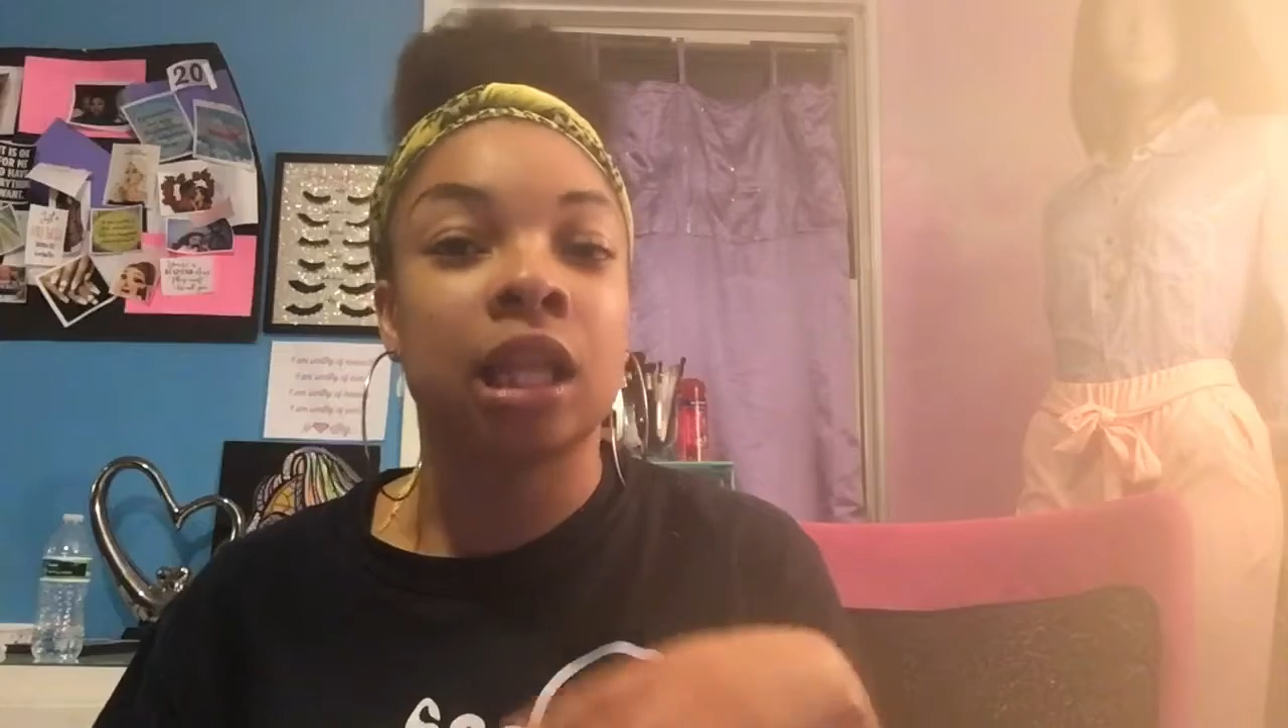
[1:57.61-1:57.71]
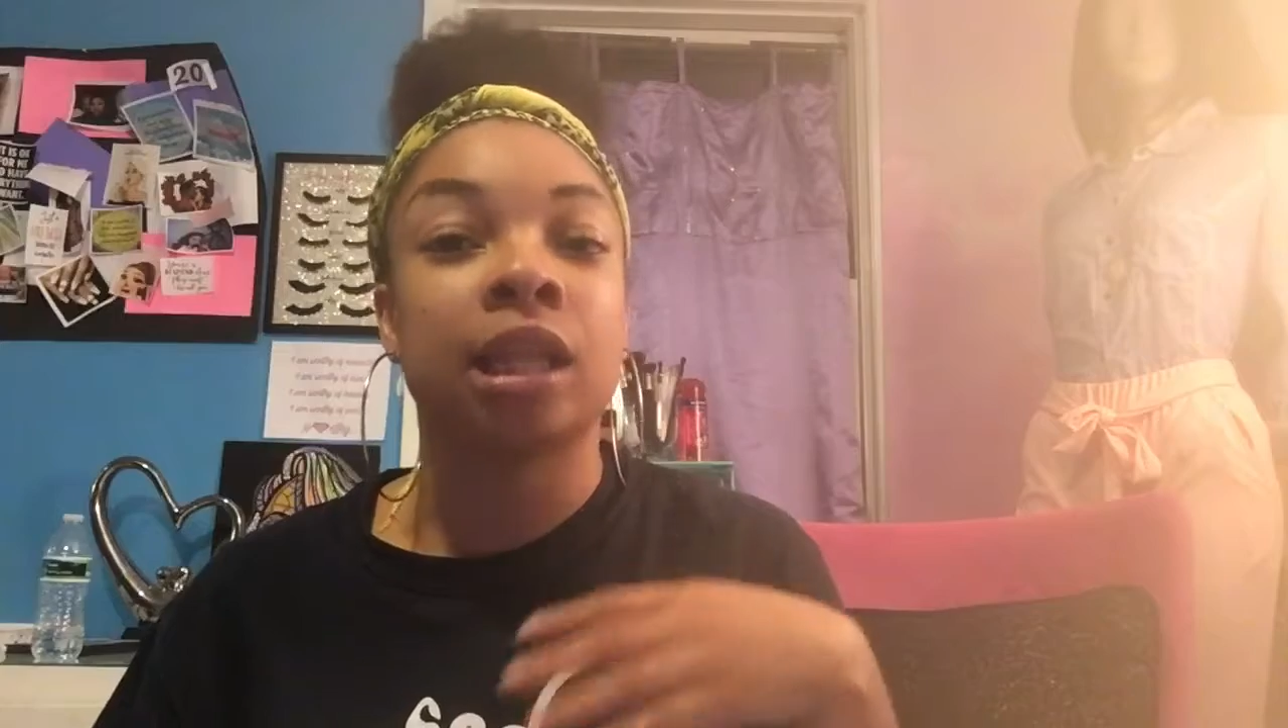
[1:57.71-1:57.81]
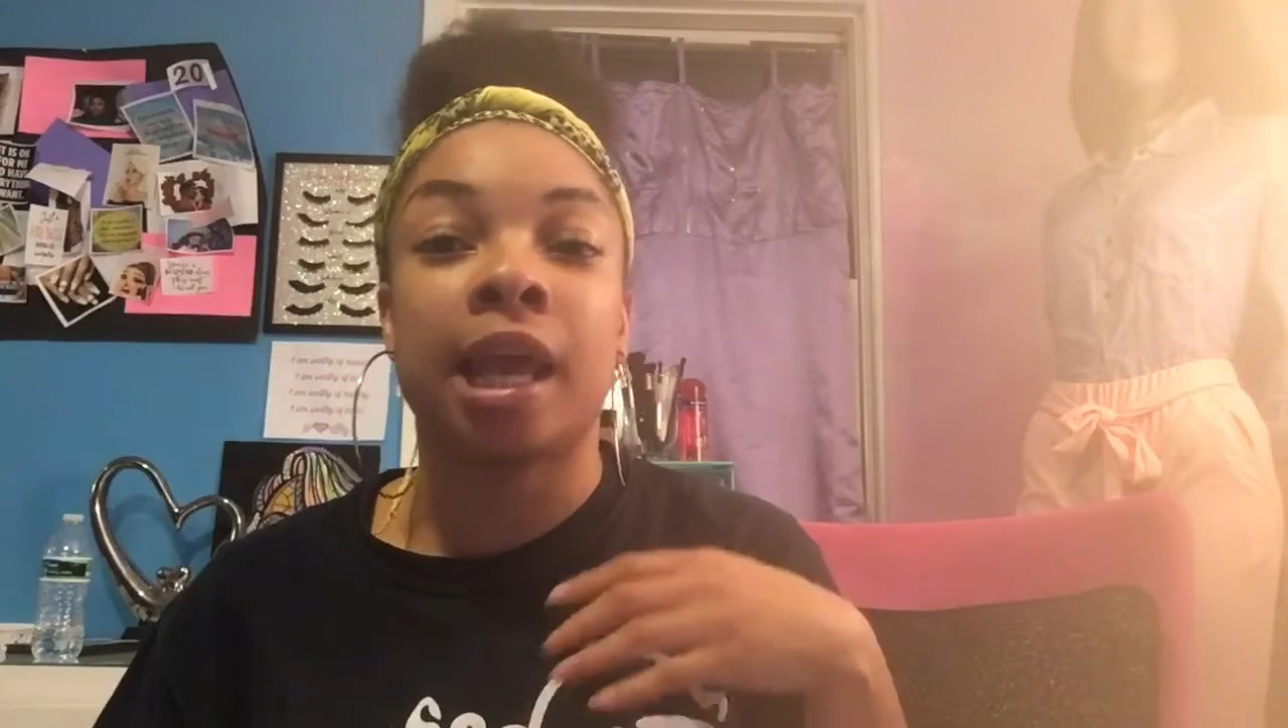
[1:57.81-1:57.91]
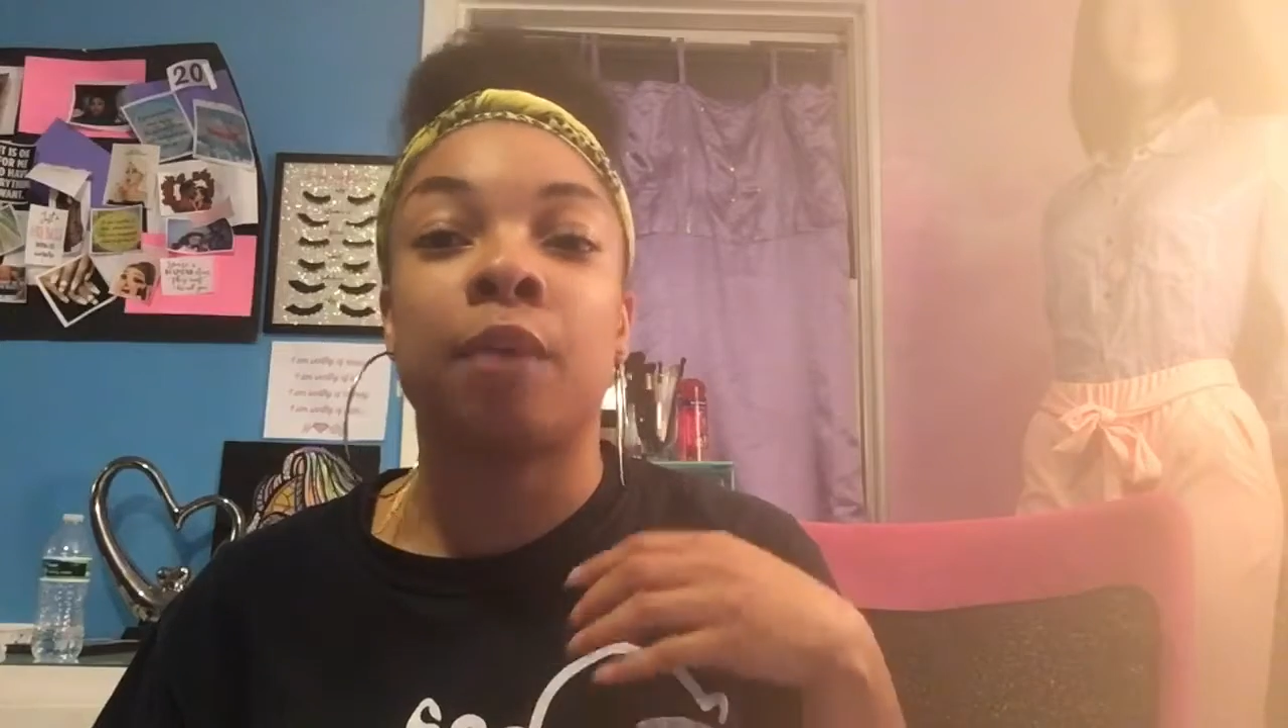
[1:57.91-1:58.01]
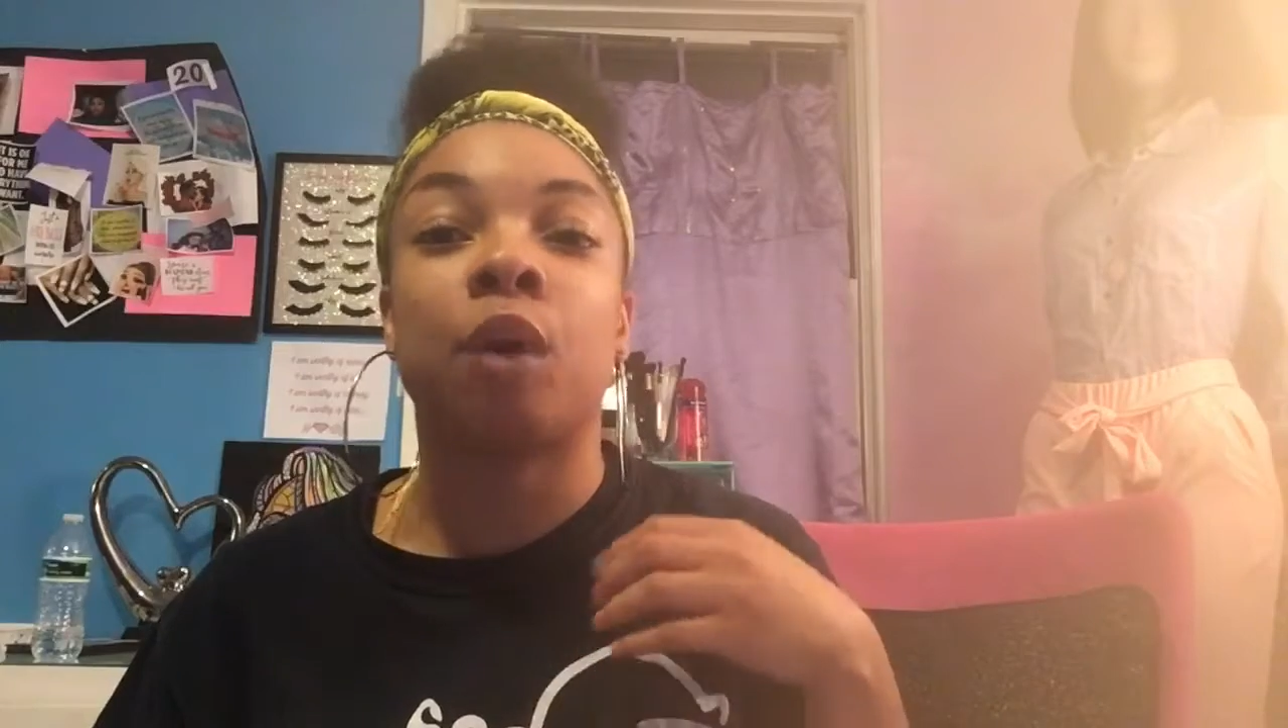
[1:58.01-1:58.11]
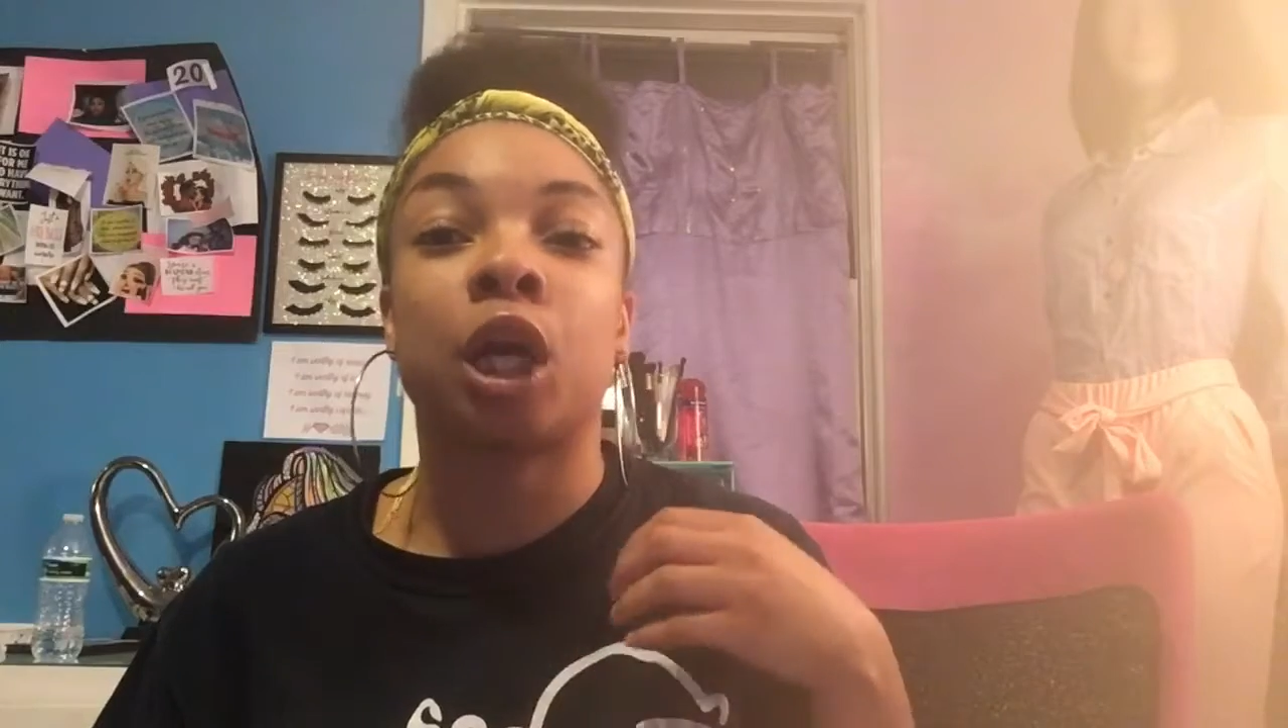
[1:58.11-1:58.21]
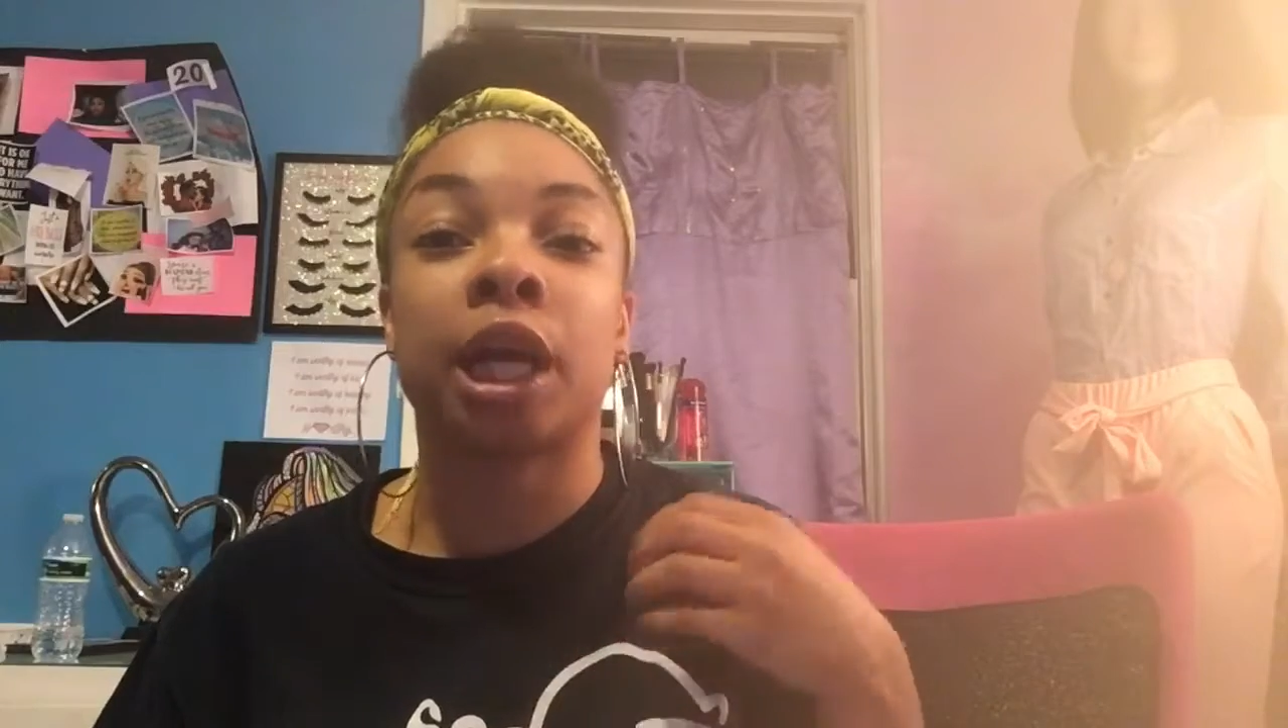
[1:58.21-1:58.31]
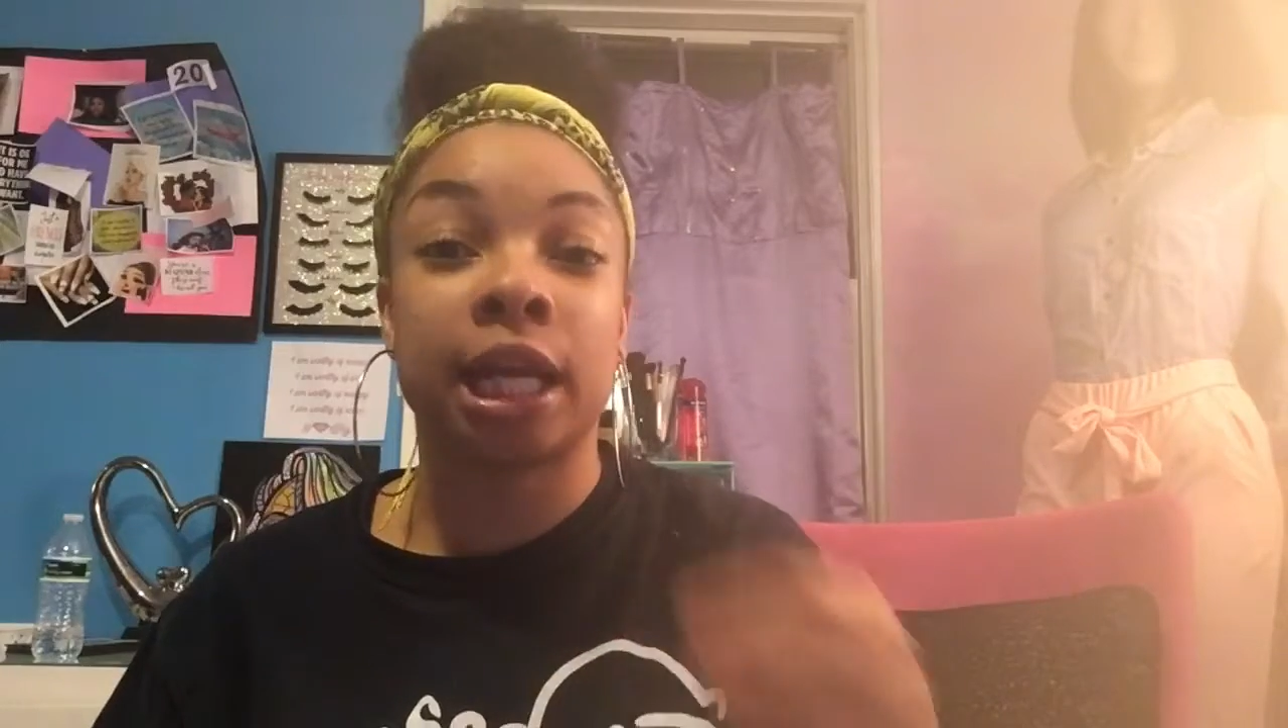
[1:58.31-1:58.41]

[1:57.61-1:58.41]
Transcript: and they were